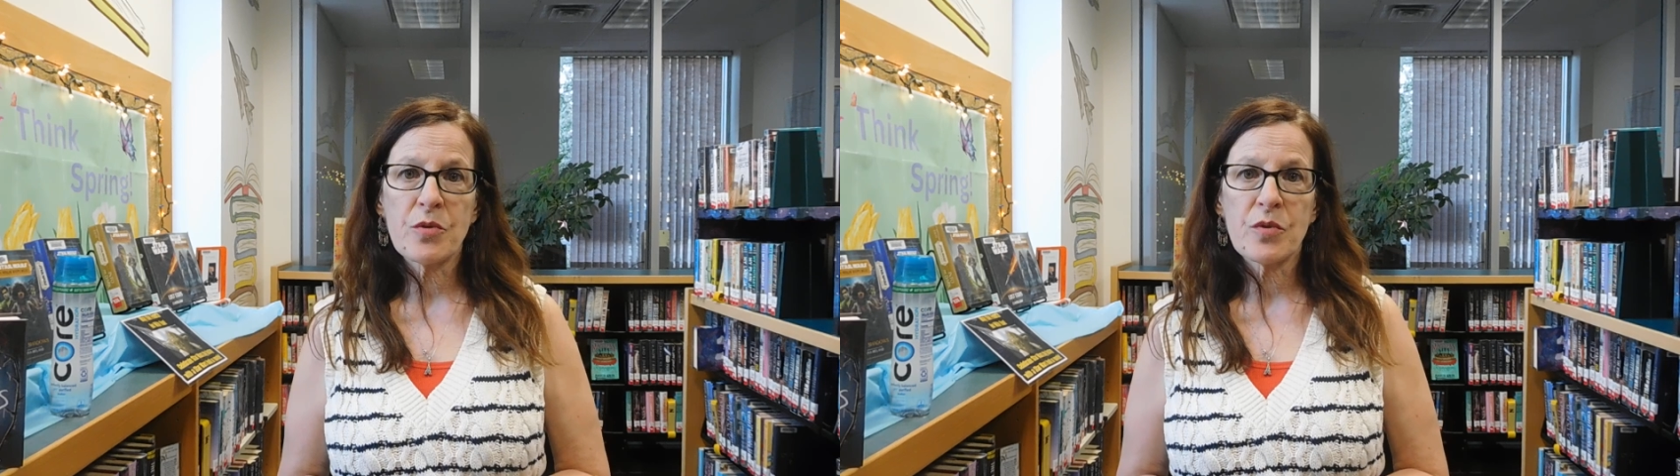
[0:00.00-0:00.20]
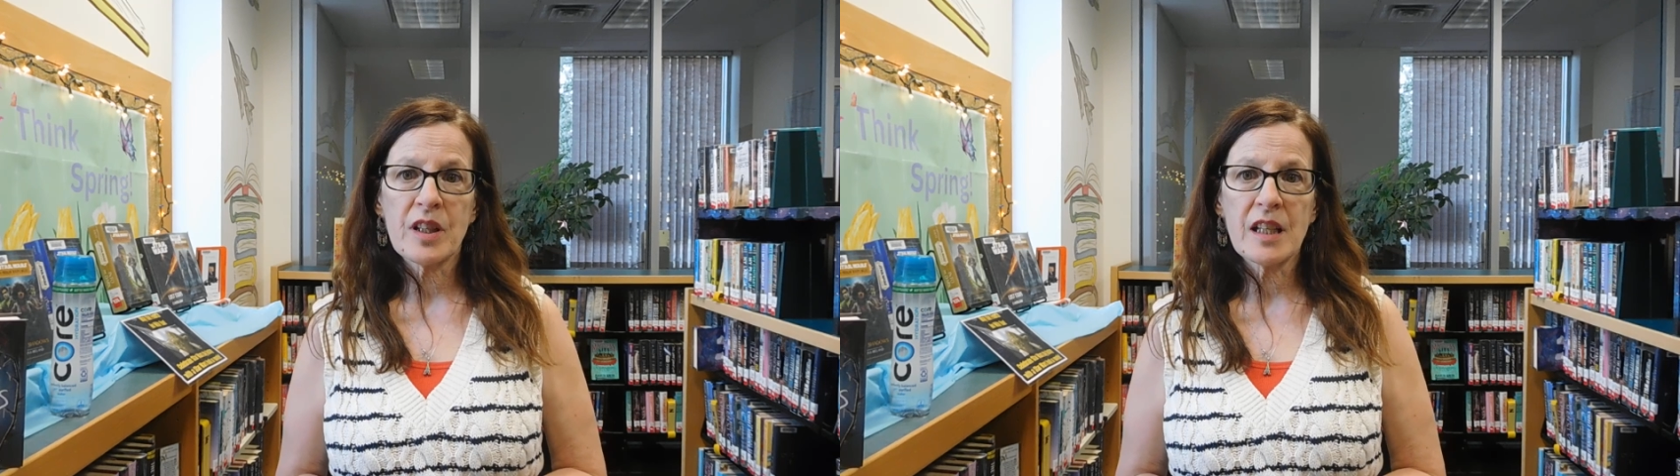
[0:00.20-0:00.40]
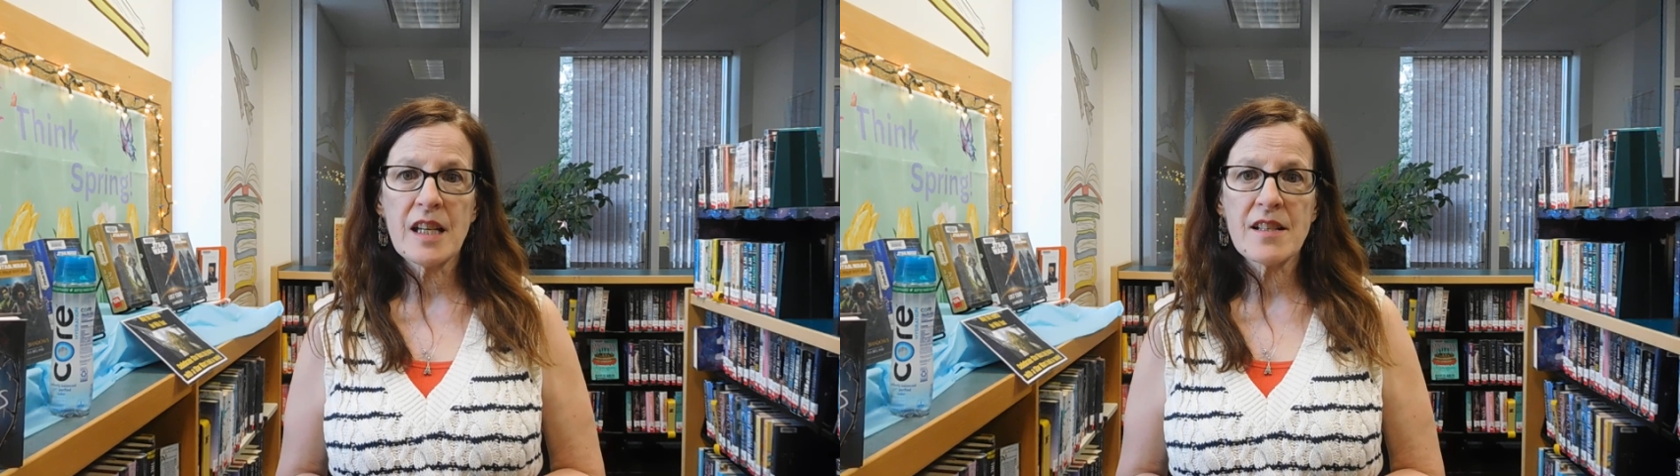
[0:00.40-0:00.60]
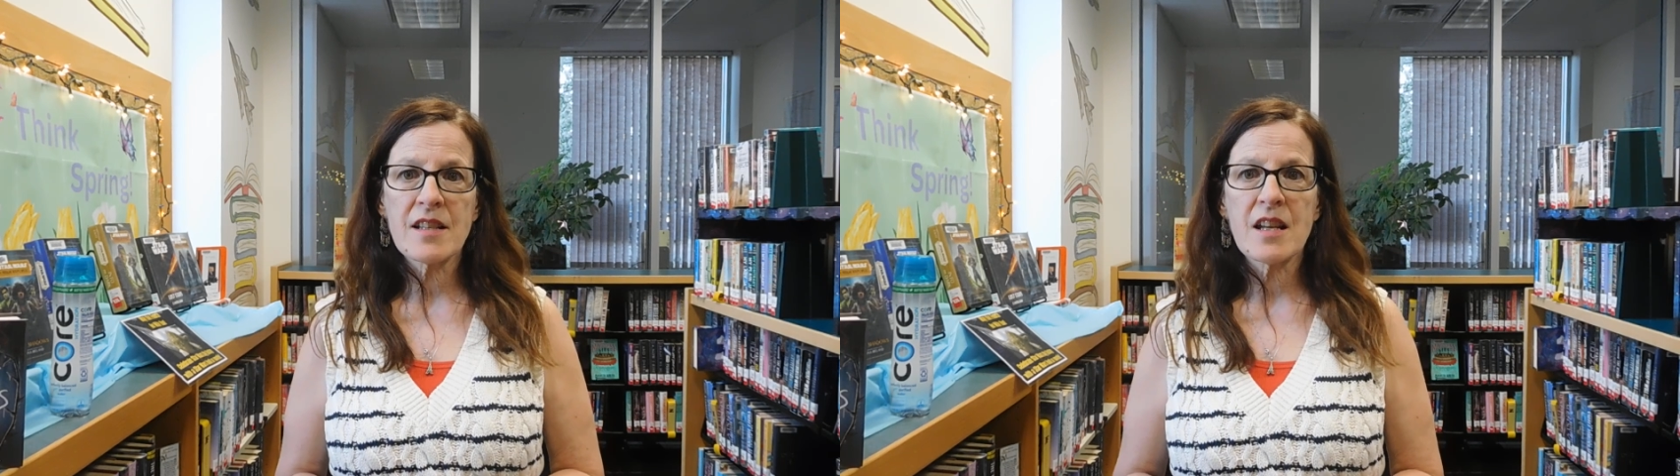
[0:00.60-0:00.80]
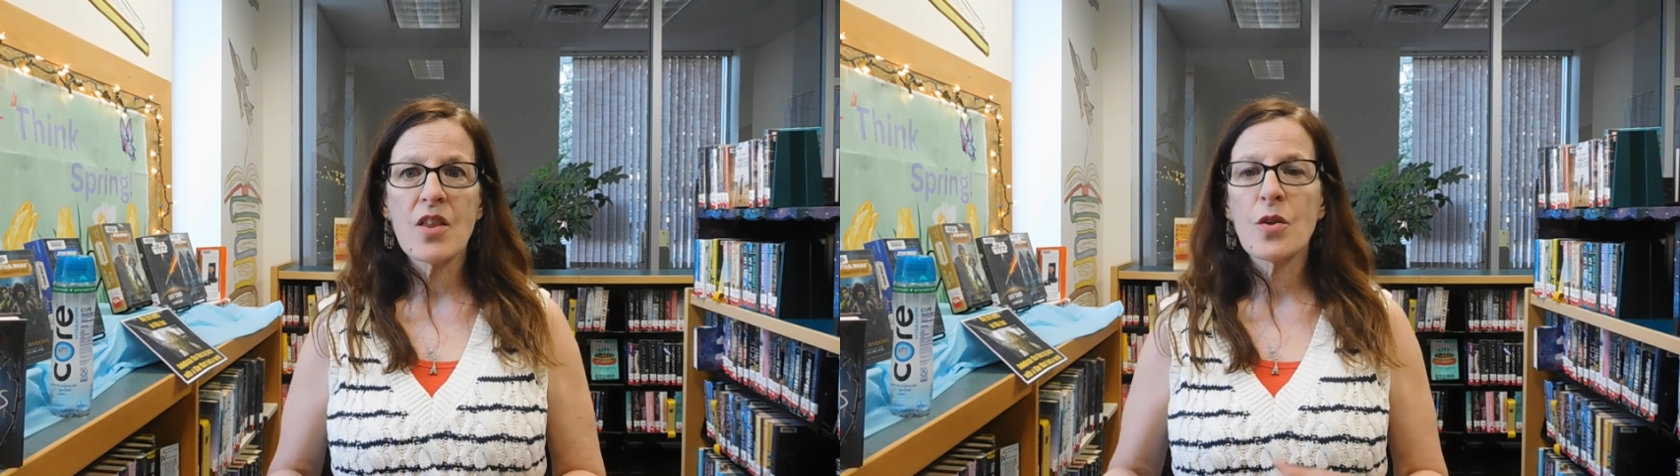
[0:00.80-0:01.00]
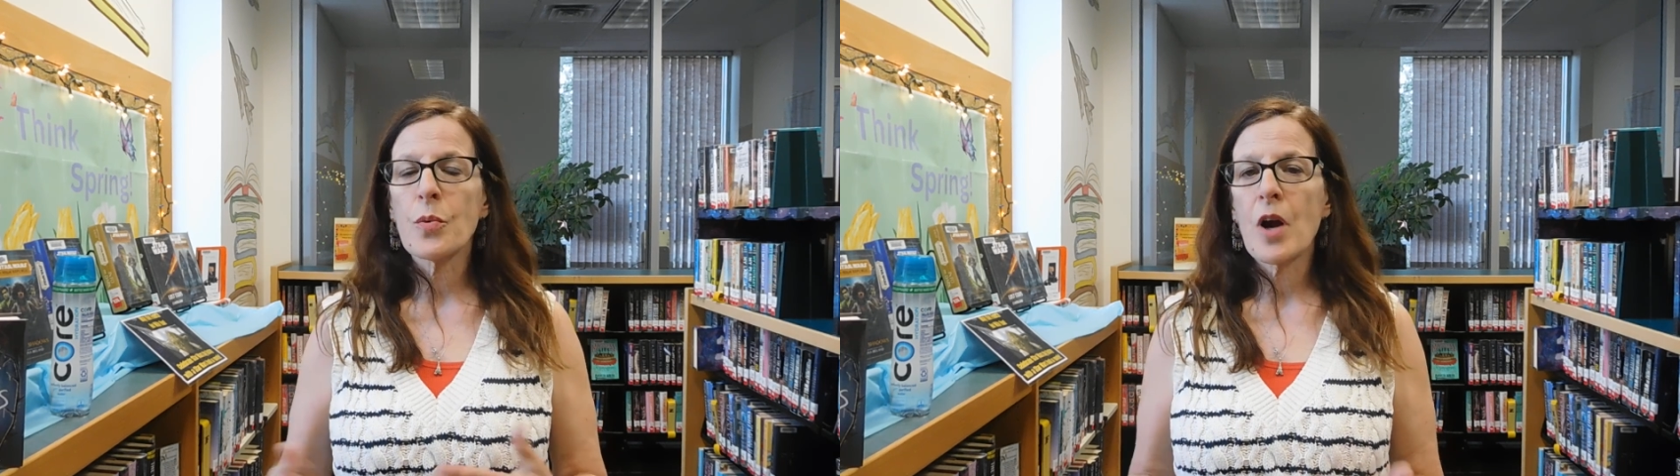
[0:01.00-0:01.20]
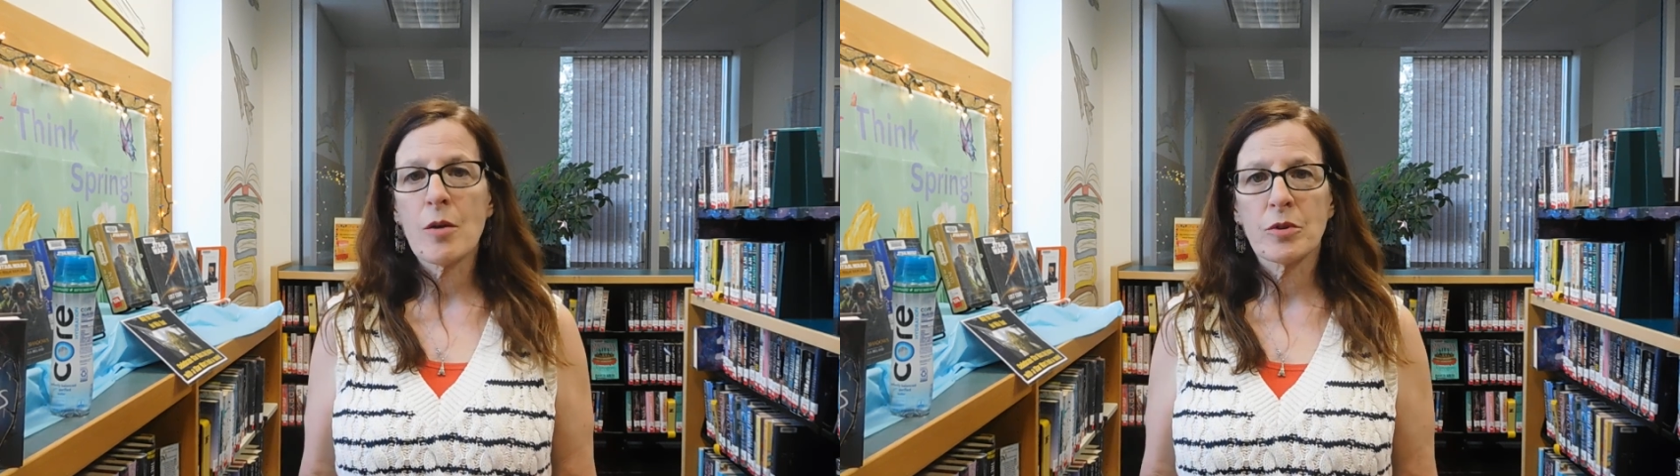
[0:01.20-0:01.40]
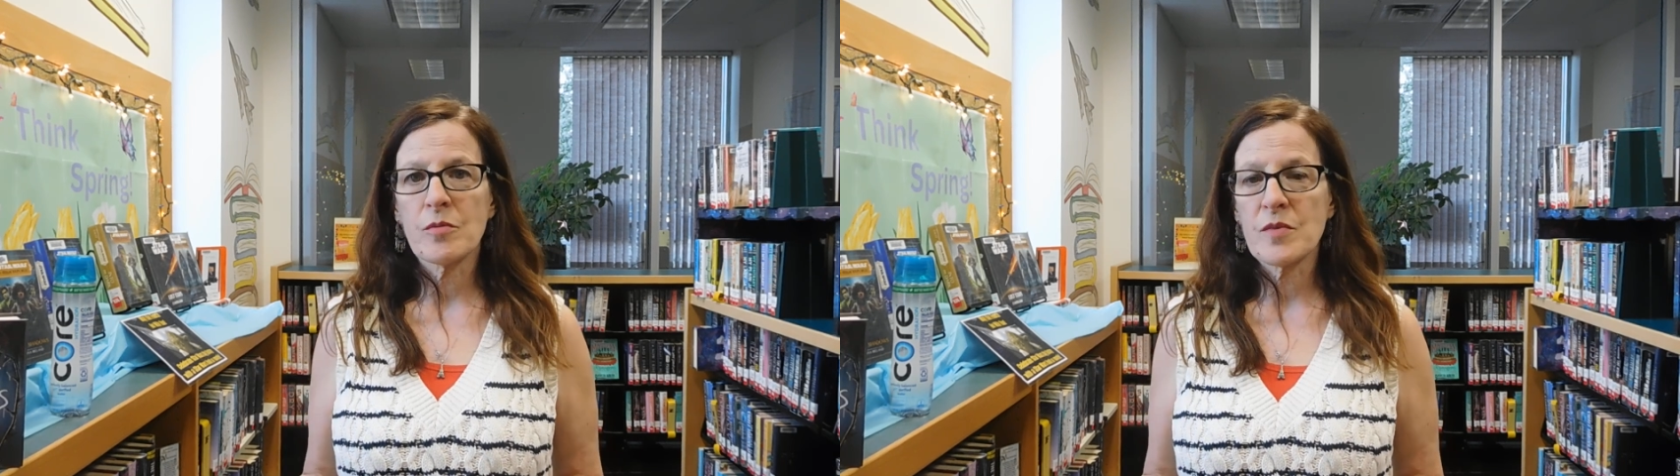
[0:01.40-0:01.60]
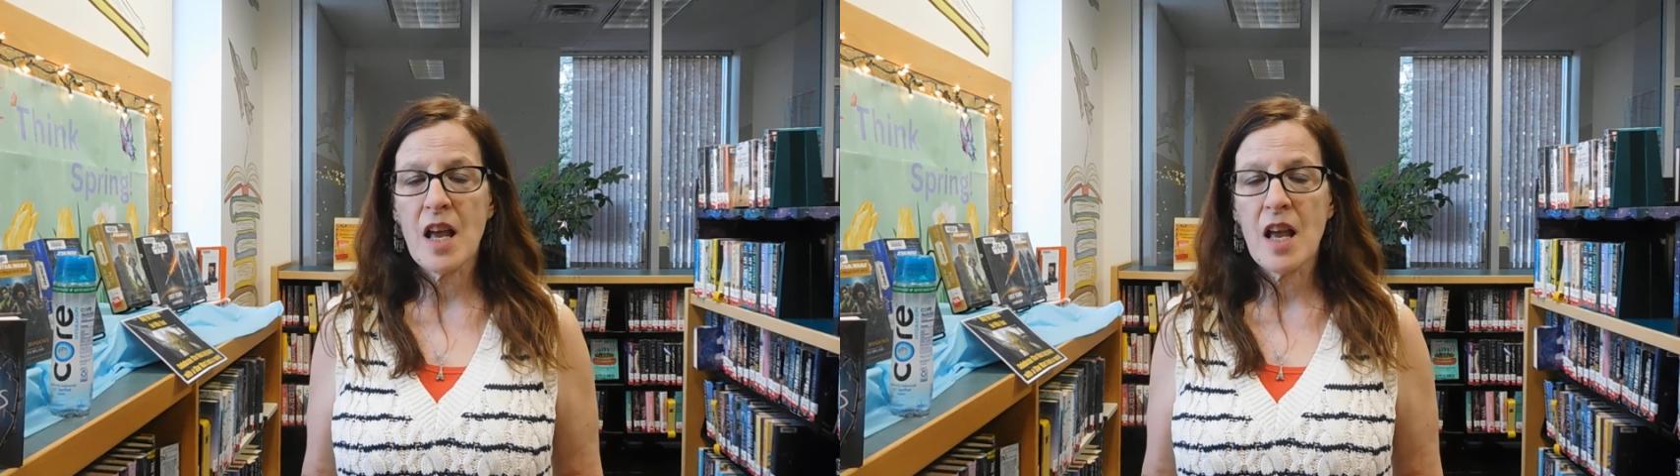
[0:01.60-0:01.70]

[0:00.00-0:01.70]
released, the problems